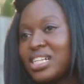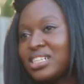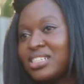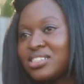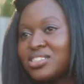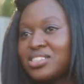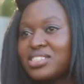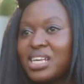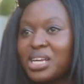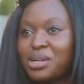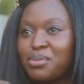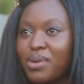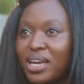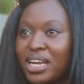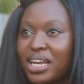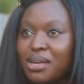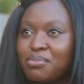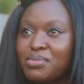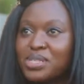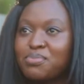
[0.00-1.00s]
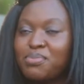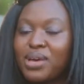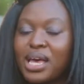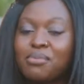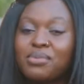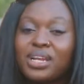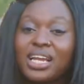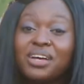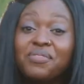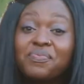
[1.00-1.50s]
as you said, my name is
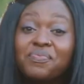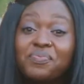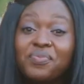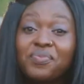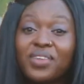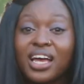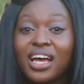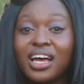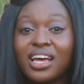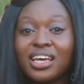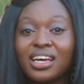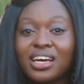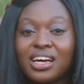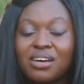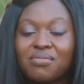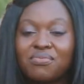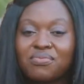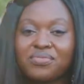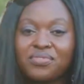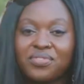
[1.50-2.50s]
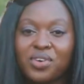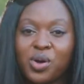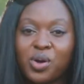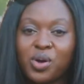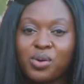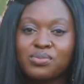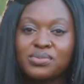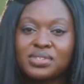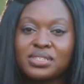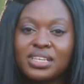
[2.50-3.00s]
Pamela. I come
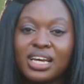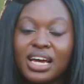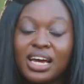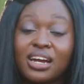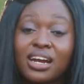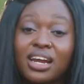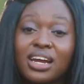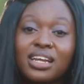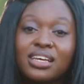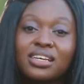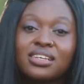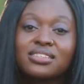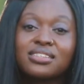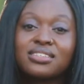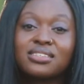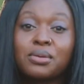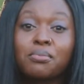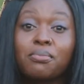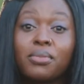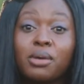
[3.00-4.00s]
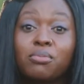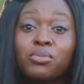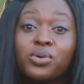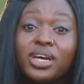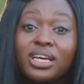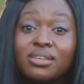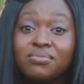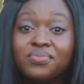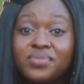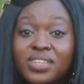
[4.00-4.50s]
from Harare,
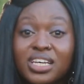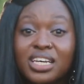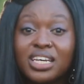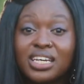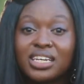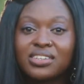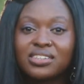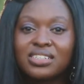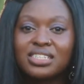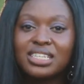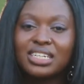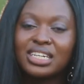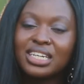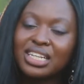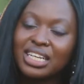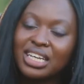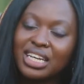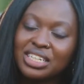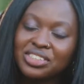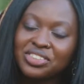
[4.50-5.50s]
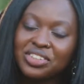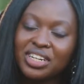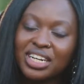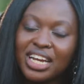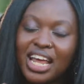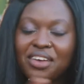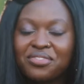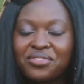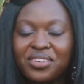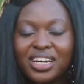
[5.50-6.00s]
Zimbabwe. It's a little country in
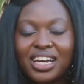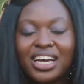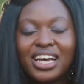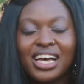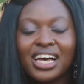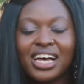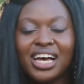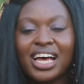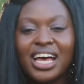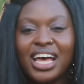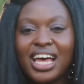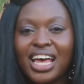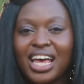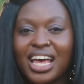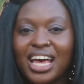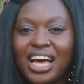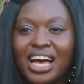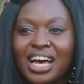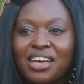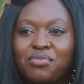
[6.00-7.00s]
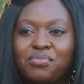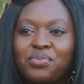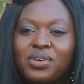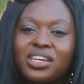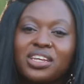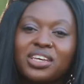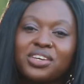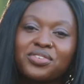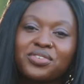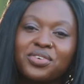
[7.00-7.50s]
Africa. I've
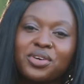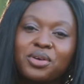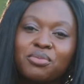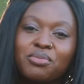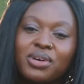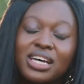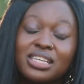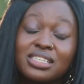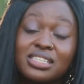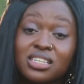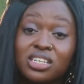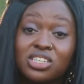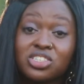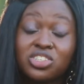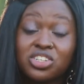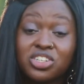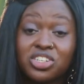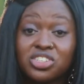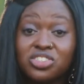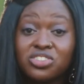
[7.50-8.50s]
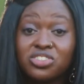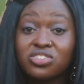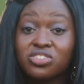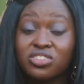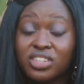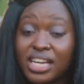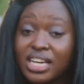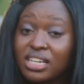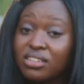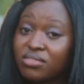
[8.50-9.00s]
been here for about 6 years
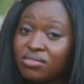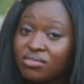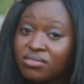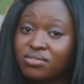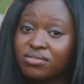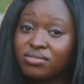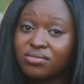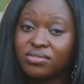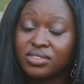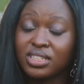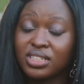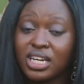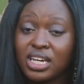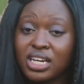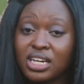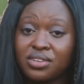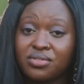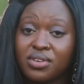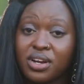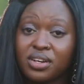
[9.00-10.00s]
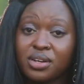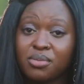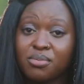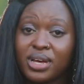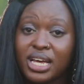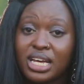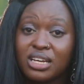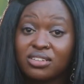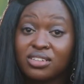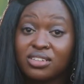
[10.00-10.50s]
now,
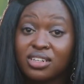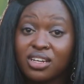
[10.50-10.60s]
roundabout.